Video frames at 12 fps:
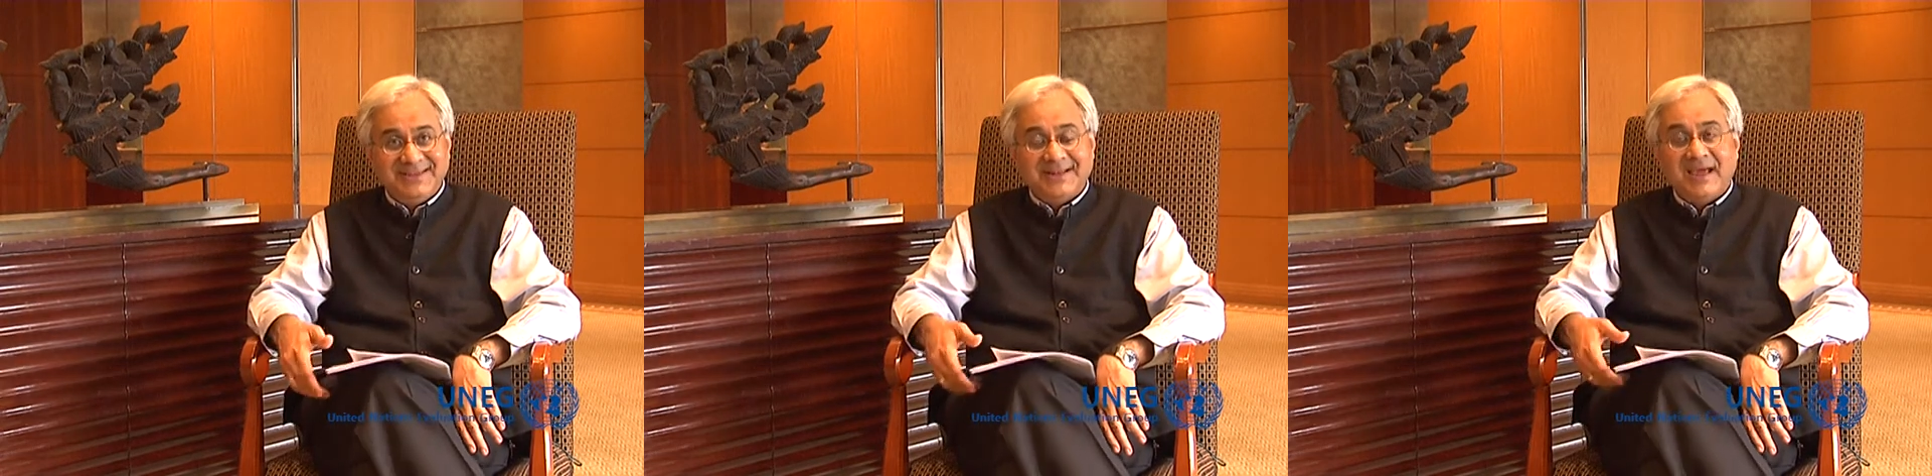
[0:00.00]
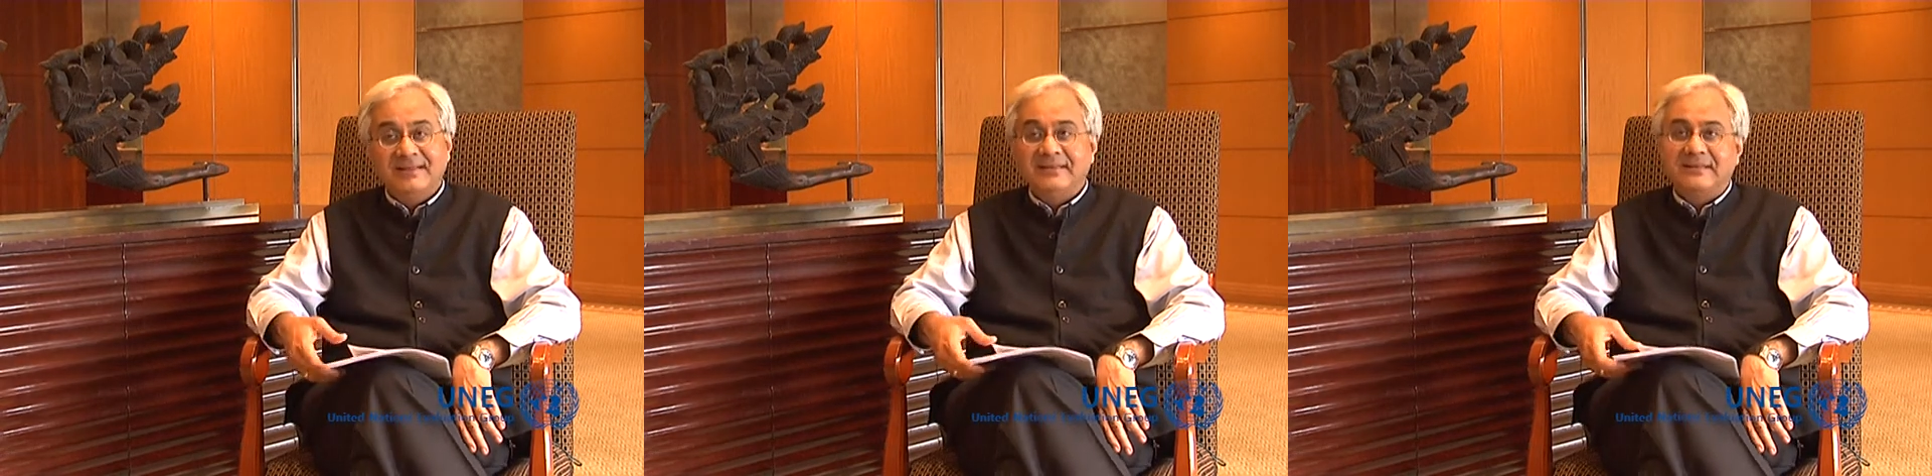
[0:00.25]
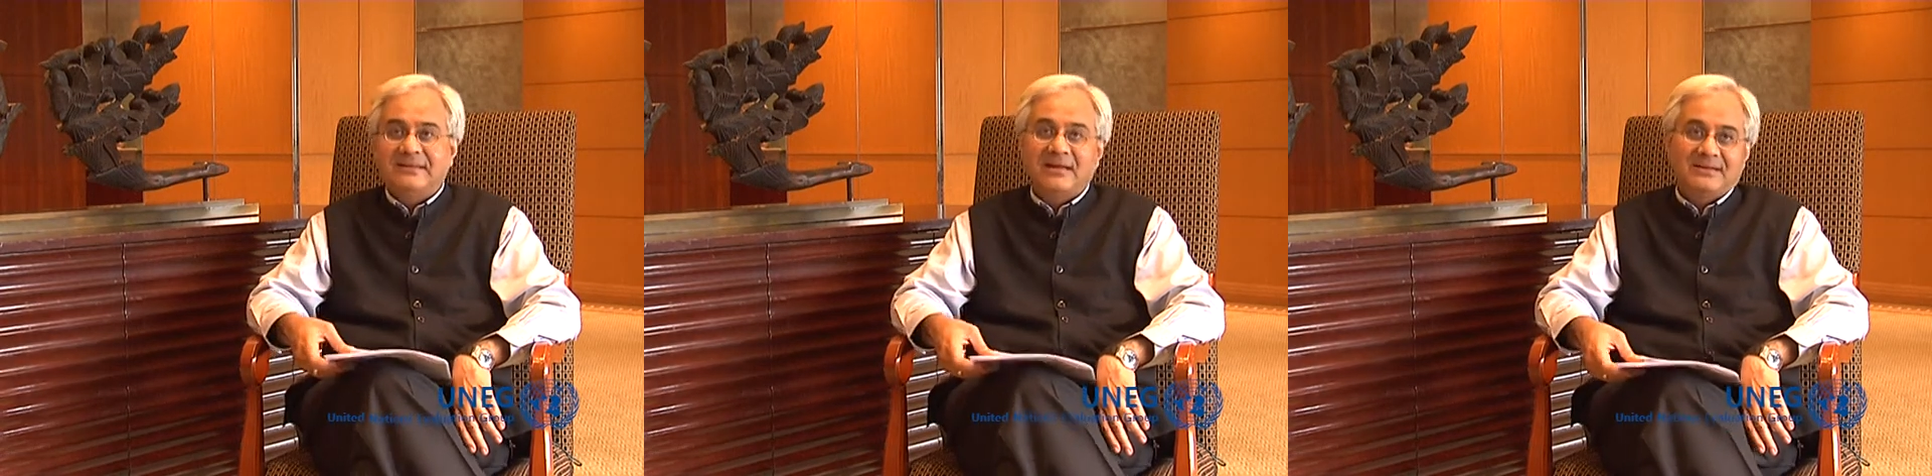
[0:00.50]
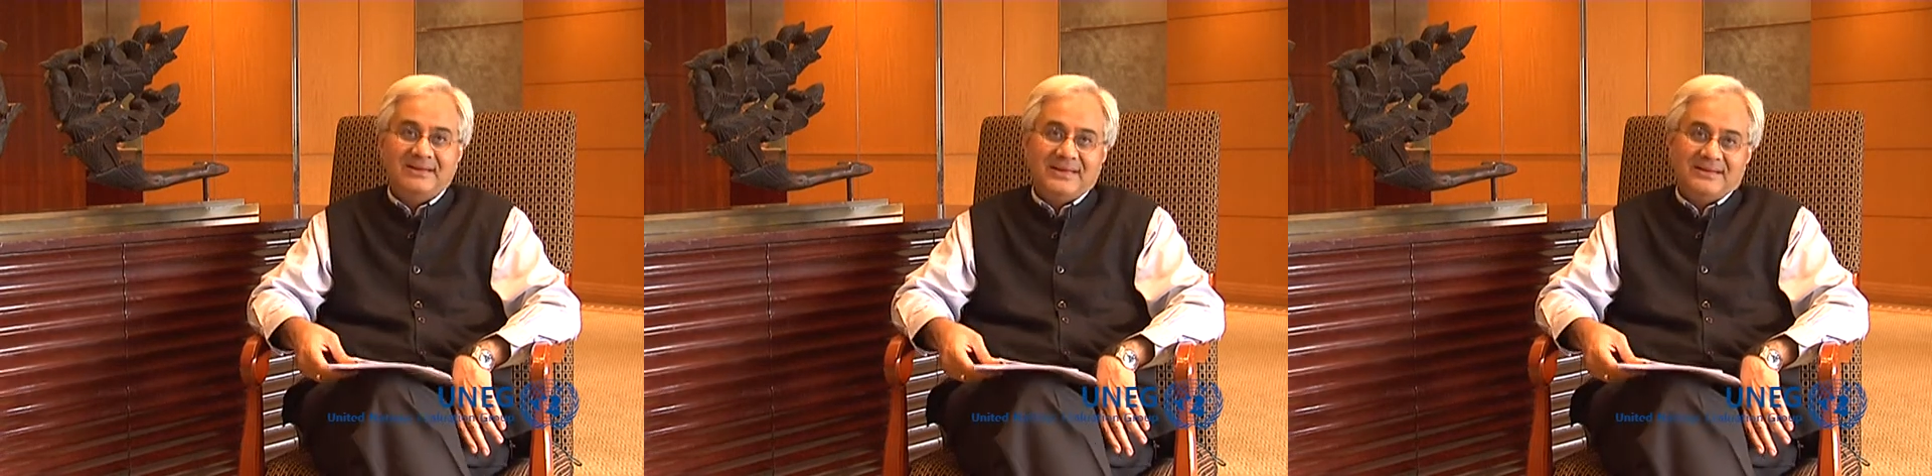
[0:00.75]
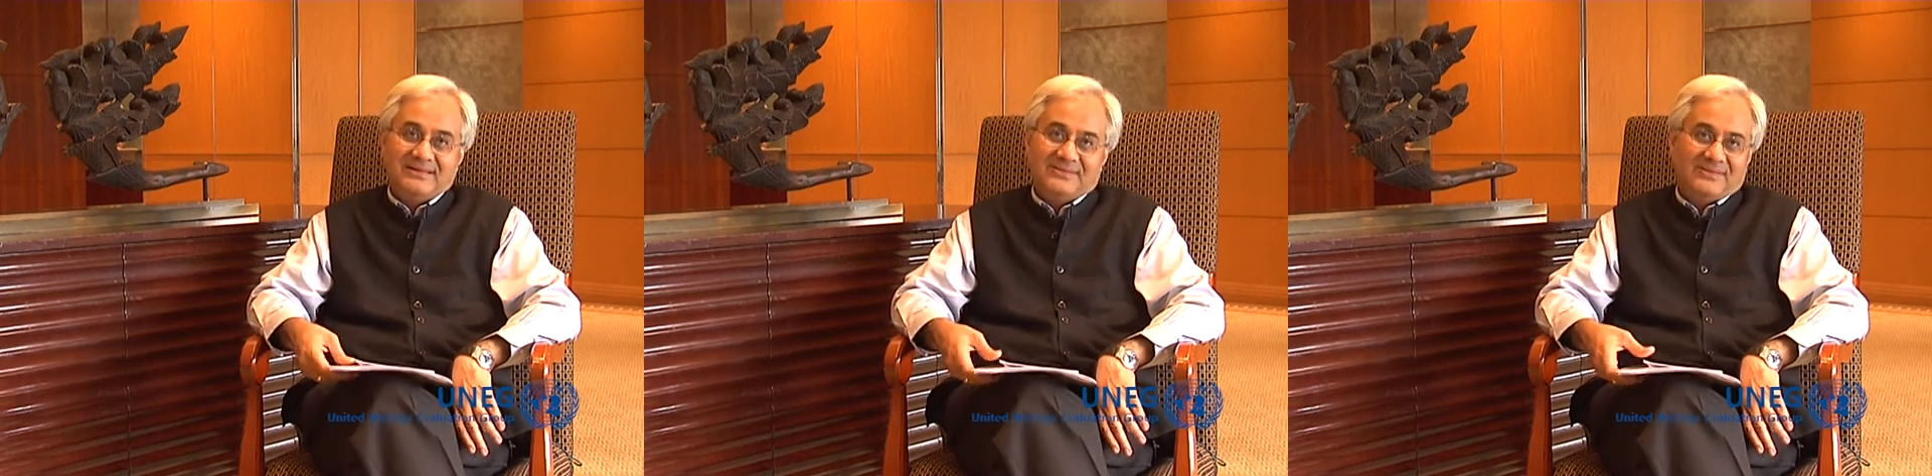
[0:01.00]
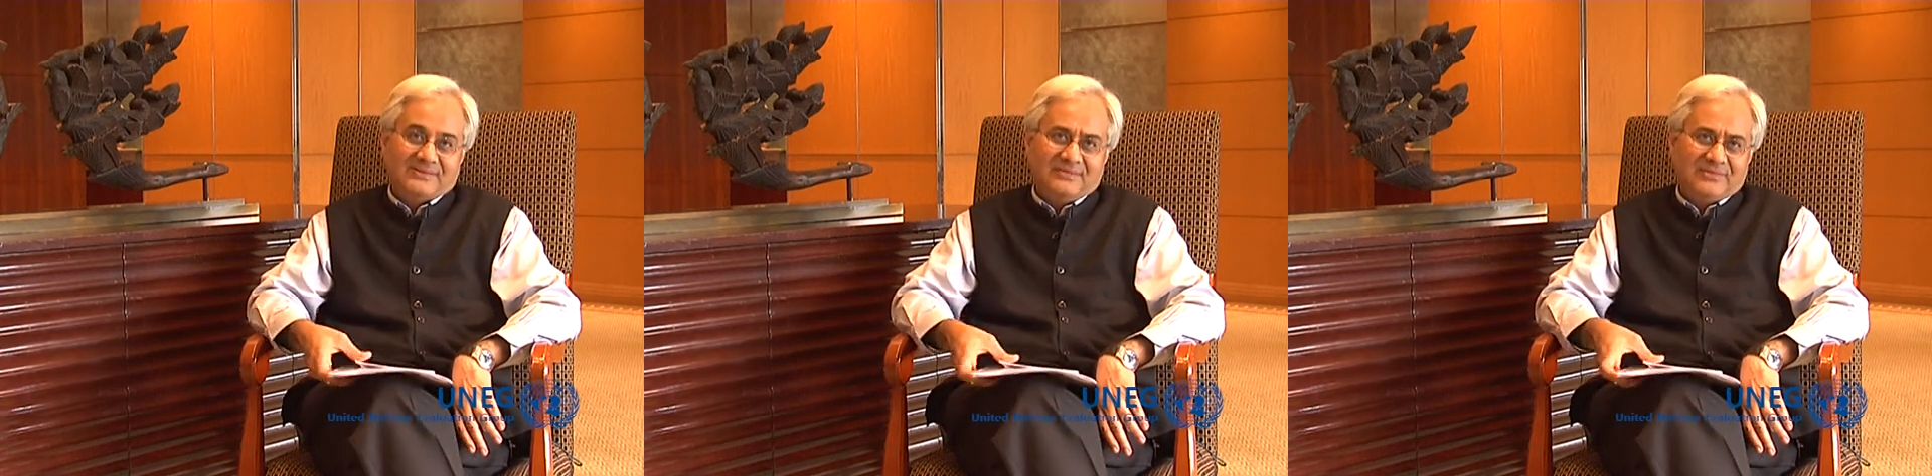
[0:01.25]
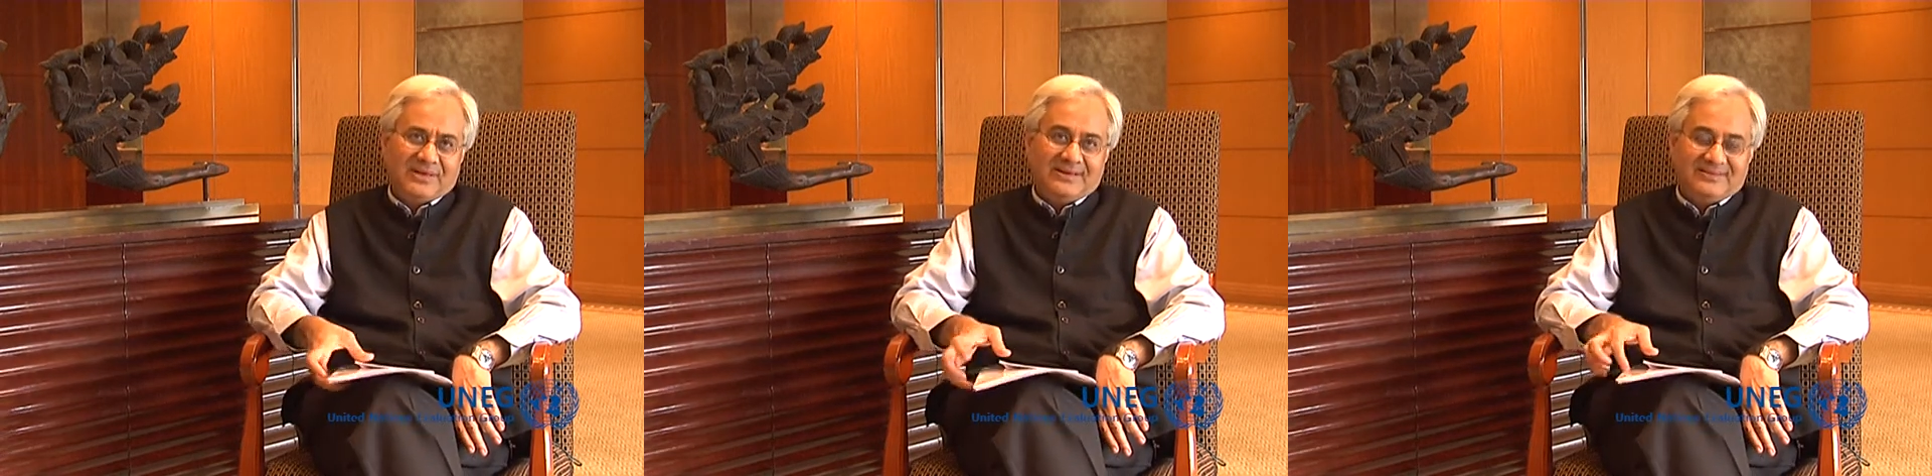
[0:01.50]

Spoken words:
And I think that again is very